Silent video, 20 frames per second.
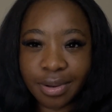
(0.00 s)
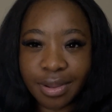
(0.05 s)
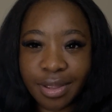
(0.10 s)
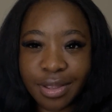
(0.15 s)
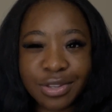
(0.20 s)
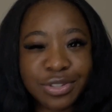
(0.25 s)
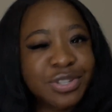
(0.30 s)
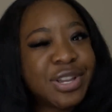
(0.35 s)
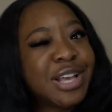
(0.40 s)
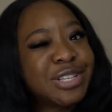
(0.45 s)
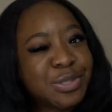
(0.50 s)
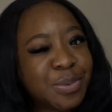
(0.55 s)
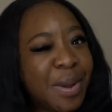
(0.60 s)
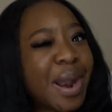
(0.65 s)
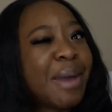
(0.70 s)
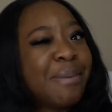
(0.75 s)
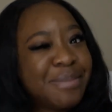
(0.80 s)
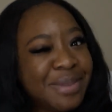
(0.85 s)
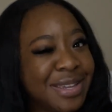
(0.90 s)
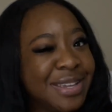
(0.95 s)
Do you guys know what
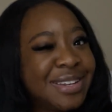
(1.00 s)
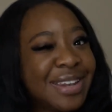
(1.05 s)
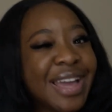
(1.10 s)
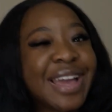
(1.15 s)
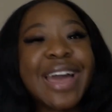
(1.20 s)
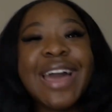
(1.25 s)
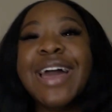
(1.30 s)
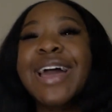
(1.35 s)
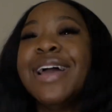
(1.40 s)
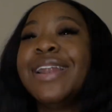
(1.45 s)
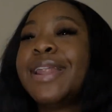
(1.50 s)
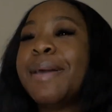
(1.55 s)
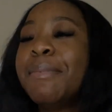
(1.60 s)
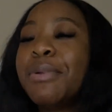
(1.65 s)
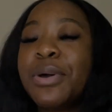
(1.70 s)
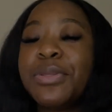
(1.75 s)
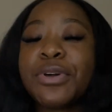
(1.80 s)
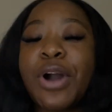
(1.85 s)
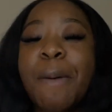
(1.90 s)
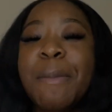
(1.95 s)
I mean? Like, let me
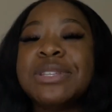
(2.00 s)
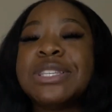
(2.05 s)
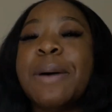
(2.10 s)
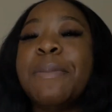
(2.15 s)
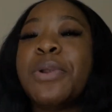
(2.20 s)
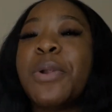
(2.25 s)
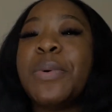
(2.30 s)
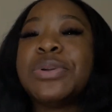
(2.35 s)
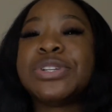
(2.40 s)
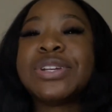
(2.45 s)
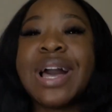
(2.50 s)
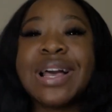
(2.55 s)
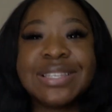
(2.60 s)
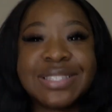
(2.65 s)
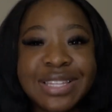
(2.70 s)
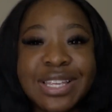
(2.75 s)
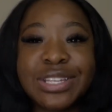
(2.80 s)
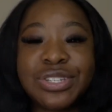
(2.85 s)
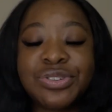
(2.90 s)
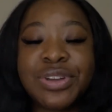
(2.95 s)
know in the comments down below what you guys
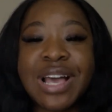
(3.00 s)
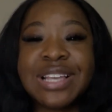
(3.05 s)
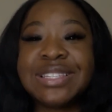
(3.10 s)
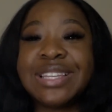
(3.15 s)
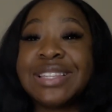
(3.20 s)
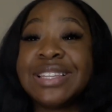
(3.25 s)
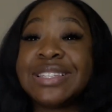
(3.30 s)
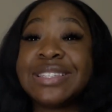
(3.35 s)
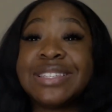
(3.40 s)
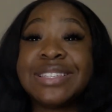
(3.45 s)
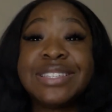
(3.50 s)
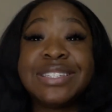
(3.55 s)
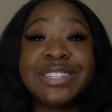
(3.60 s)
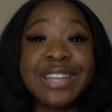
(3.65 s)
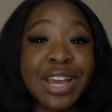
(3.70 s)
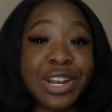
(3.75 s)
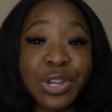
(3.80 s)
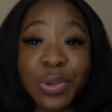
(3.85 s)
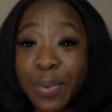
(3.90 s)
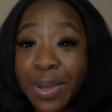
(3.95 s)
think. Do you guys think this is
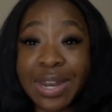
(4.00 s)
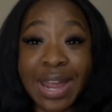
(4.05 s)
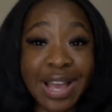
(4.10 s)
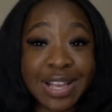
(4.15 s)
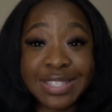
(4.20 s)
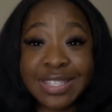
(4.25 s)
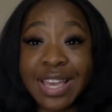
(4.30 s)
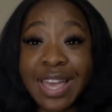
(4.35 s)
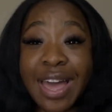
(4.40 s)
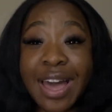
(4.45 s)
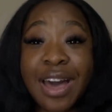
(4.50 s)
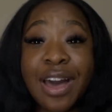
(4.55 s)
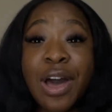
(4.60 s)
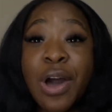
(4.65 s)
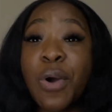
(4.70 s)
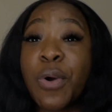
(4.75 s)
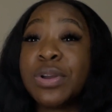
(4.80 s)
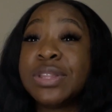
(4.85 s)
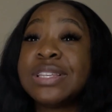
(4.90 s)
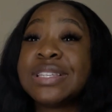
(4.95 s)
genuine Isaiah,
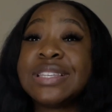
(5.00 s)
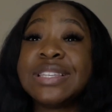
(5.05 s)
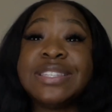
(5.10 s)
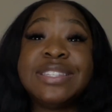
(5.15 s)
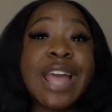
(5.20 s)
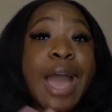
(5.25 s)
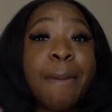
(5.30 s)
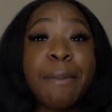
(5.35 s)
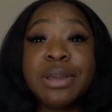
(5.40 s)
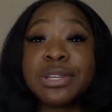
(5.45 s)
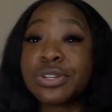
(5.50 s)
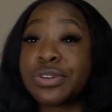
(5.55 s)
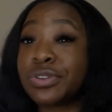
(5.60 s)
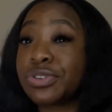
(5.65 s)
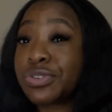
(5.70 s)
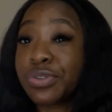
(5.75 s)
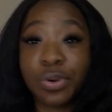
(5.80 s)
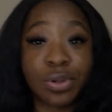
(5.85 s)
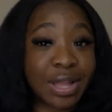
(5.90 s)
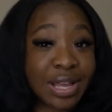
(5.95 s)
or this is damage
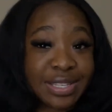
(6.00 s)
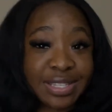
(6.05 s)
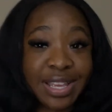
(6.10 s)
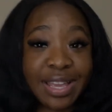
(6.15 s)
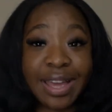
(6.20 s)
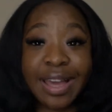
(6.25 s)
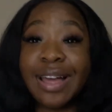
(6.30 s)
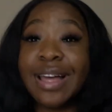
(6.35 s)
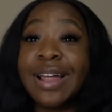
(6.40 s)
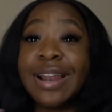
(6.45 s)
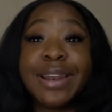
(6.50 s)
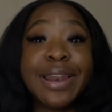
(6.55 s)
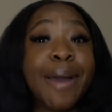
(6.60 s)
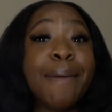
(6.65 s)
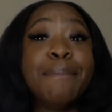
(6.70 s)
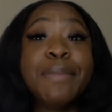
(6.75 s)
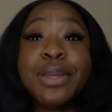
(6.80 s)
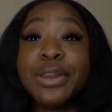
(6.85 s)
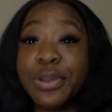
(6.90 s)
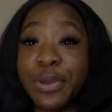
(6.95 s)
control Isaiah? Let
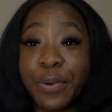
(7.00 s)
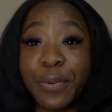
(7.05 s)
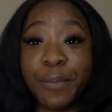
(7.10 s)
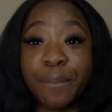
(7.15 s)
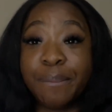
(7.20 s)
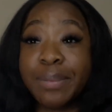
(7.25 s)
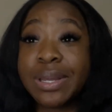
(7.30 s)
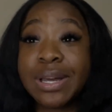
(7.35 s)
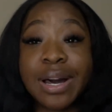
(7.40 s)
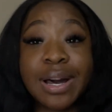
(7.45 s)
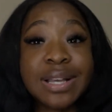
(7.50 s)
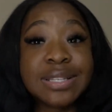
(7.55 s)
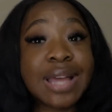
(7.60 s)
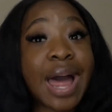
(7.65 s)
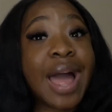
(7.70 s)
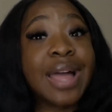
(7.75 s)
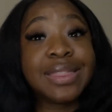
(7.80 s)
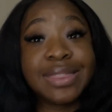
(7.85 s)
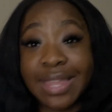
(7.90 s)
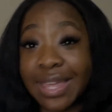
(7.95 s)
me know, because
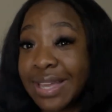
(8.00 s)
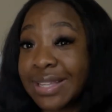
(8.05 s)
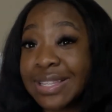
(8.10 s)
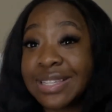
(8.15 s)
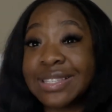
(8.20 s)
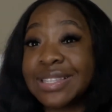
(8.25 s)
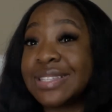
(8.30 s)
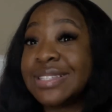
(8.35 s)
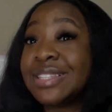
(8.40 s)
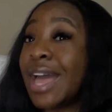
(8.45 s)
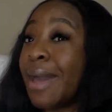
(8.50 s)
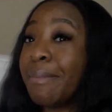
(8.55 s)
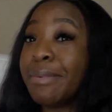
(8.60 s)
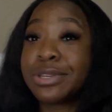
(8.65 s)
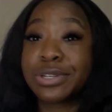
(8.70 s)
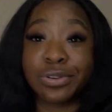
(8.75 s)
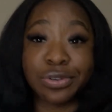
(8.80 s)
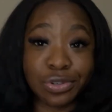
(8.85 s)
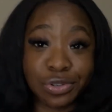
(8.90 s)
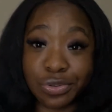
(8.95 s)
I think this is damage
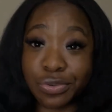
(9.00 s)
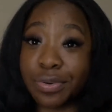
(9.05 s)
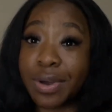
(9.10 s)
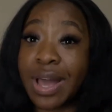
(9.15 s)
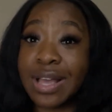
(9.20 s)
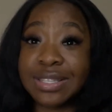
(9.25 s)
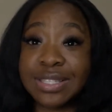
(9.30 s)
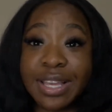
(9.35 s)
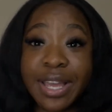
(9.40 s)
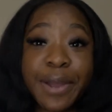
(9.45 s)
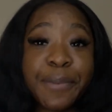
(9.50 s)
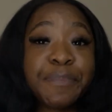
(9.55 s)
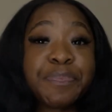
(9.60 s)
control Isaiah.